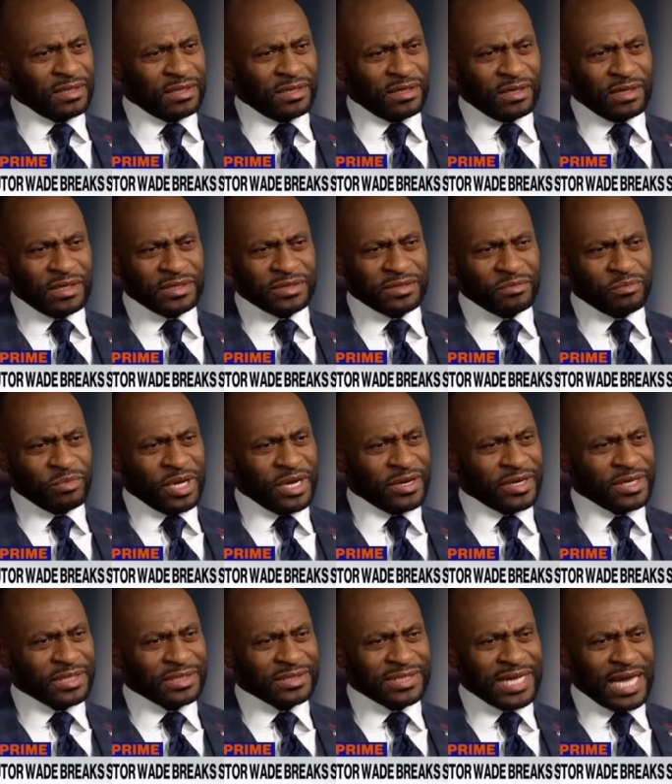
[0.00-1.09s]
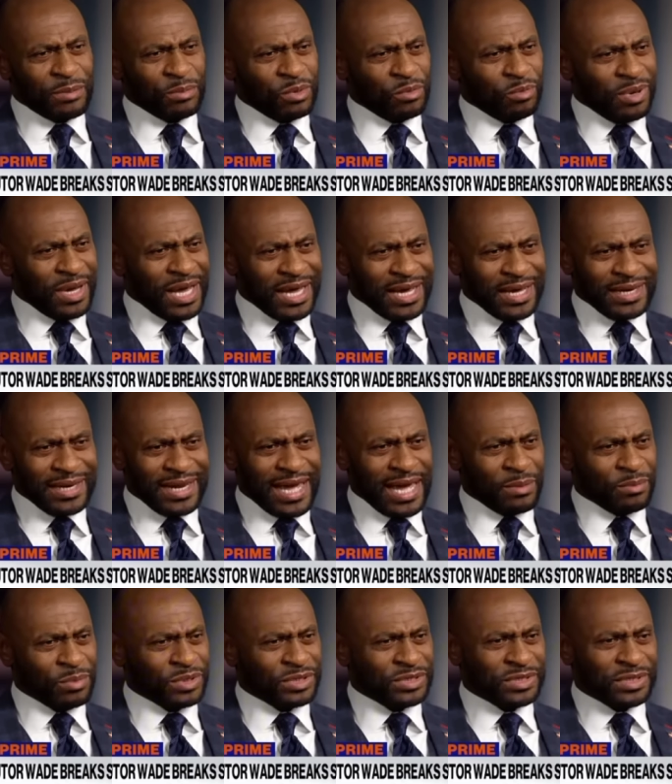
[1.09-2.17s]
are as American as apple pie. It
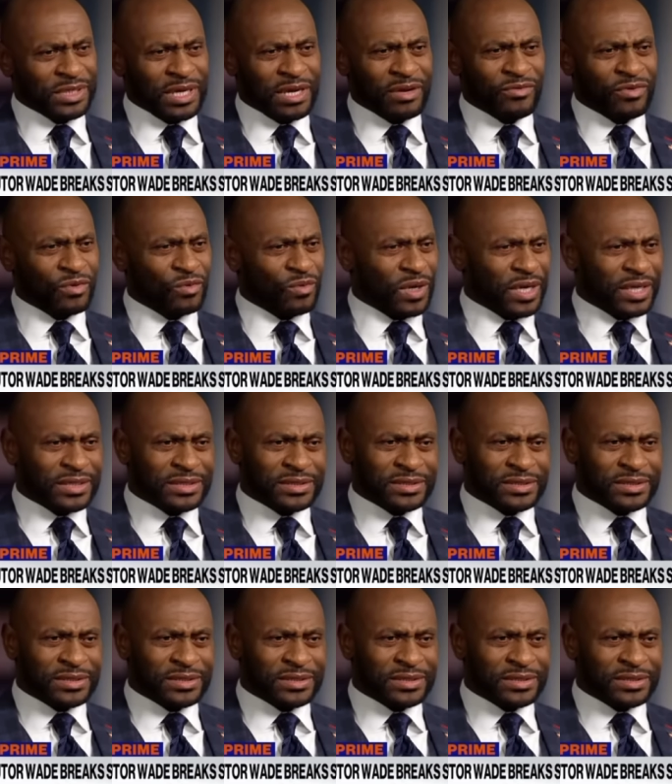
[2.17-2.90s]
happens to everyone.